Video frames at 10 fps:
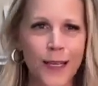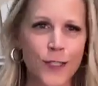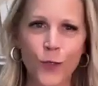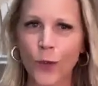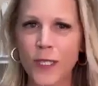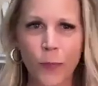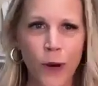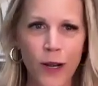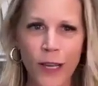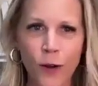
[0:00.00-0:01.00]
I can squeeze a
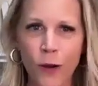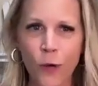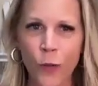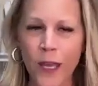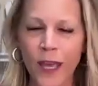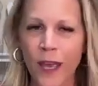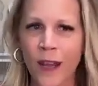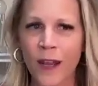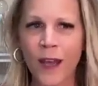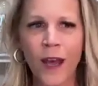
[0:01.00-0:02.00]
party here on a
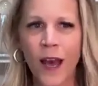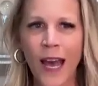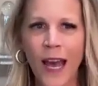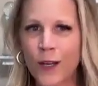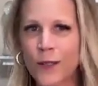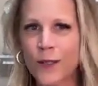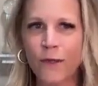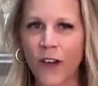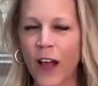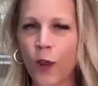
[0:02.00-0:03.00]
weekend. I can do
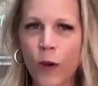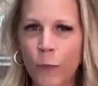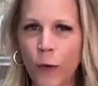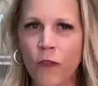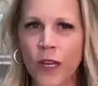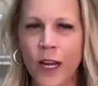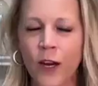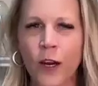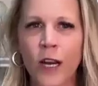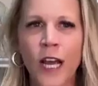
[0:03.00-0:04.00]
some follow-up over
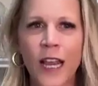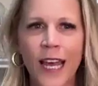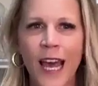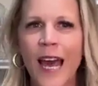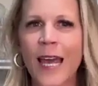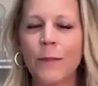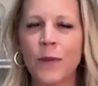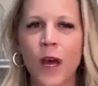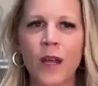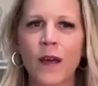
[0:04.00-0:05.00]
here. Like I
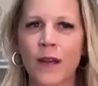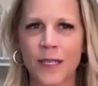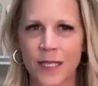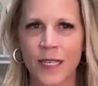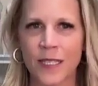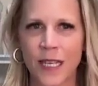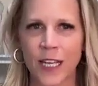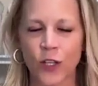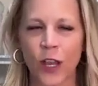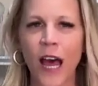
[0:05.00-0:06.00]
am not on a set
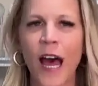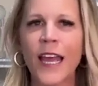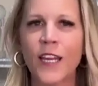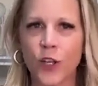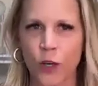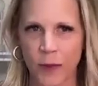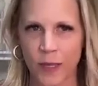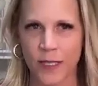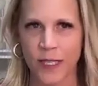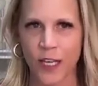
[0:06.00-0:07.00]
schedule. I
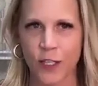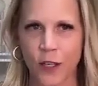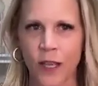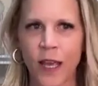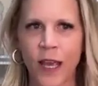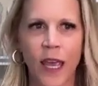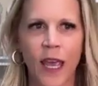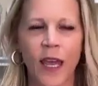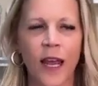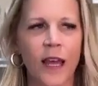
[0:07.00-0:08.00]
determine the schedule.
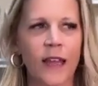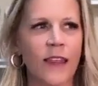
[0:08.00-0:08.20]
And